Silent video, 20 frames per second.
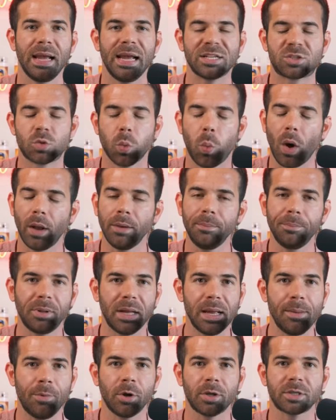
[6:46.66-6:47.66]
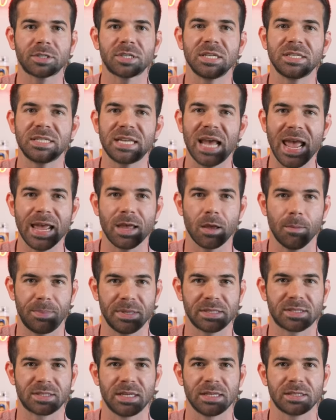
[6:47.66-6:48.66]
It's one playbook to take a
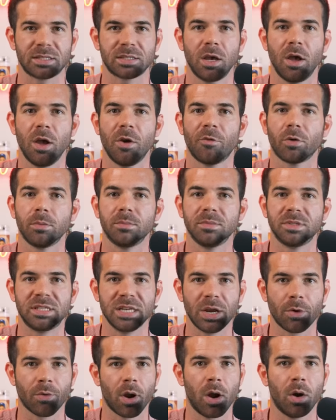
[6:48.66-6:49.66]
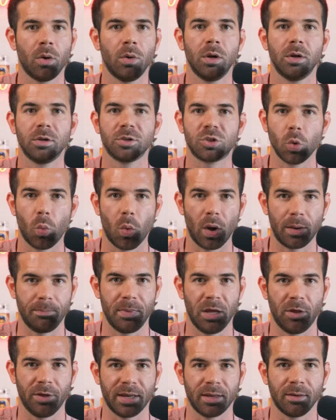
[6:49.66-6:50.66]
business from zero to 1
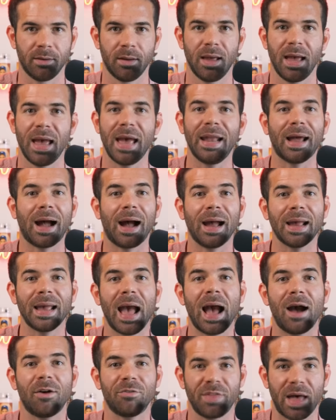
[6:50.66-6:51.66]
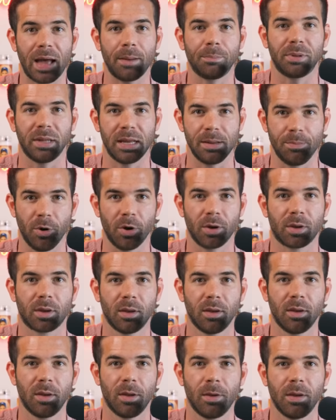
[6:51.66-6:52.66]
million. And I have that playbook.
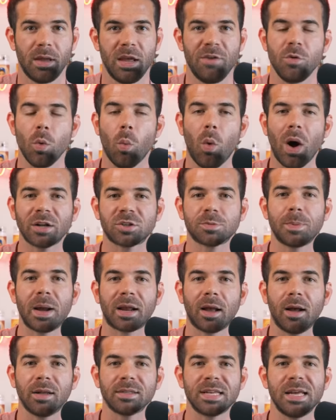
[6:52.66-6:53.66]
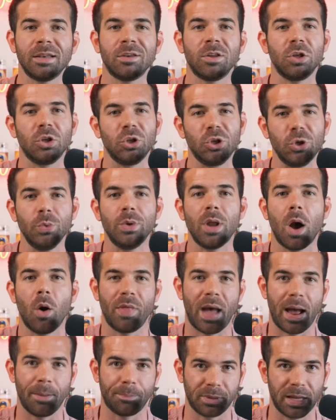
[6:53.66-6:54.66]
If you watch my content, you know
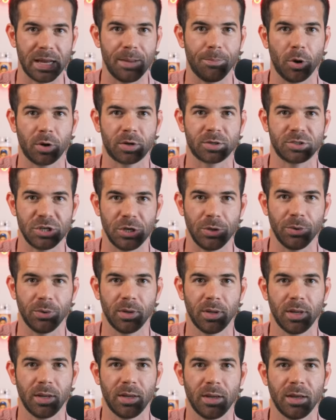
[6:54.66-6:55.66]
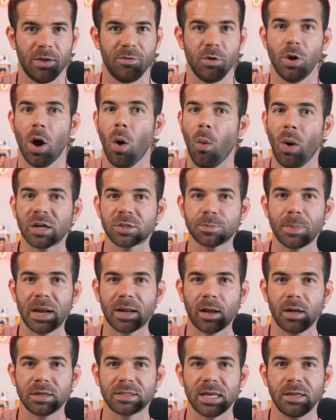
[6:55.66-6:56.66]
that playbook too. If you don't watch my
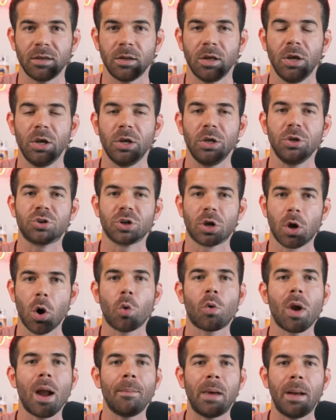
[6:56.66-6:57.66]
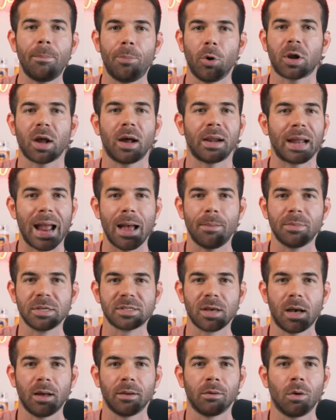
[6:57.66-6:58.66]
content, you should go grab my book on
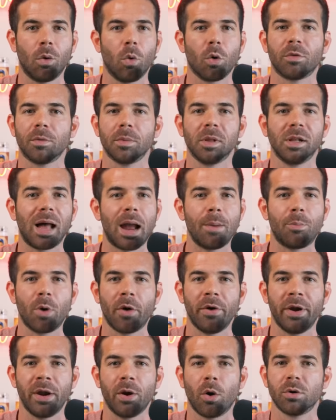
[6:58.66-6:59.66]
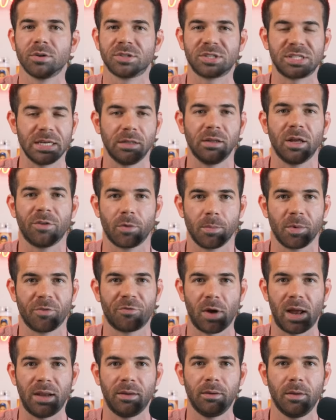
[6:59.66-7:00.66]
Amazon or from the library or steal it from a
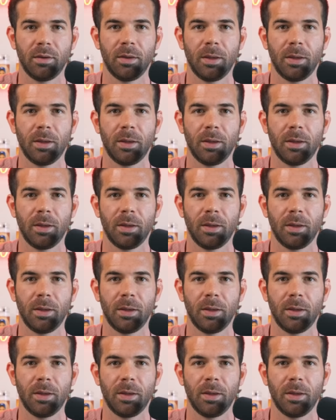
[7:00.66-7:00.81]
friend.